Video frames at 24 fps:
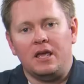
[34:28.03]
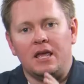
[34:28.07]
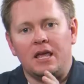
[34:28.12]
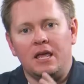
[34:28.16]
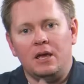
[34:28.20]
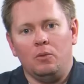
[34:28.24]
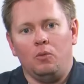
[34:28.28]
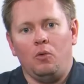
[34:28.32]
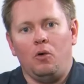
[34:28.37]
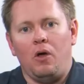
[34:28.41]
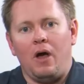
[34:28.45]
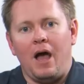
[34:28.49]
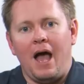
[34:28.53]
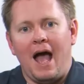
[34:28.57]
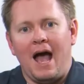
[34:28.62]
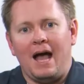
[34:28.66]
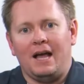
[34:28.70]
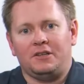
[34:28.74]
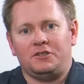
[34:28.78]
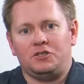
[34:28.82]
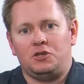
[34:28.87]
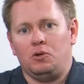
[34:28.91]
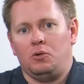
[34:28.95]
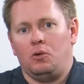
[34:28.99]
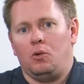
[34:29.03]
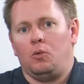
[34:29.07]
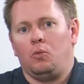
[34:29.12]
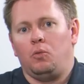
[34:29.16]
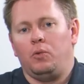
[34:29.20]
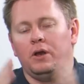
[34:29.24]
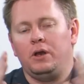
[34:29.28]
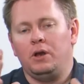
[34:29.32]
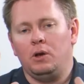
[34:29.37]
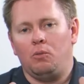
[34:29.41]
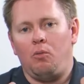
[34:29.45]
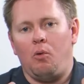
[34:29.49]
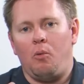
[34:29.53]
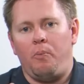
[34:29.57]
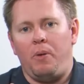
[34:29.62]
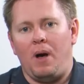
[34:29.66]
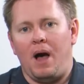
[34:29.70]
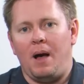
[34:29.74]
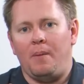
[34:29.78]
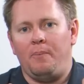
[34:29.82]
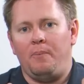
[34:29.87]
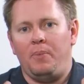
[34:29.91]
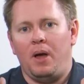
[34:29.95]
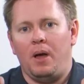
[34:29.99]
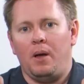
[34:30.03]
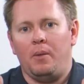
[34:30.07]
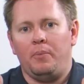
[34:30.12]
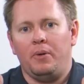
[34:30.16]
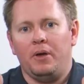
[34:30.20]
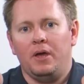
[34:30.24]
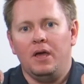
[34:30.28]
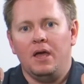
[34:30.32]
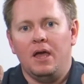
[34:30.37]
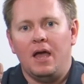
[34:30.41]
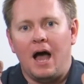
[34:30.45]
it will ask you, a window will pop up,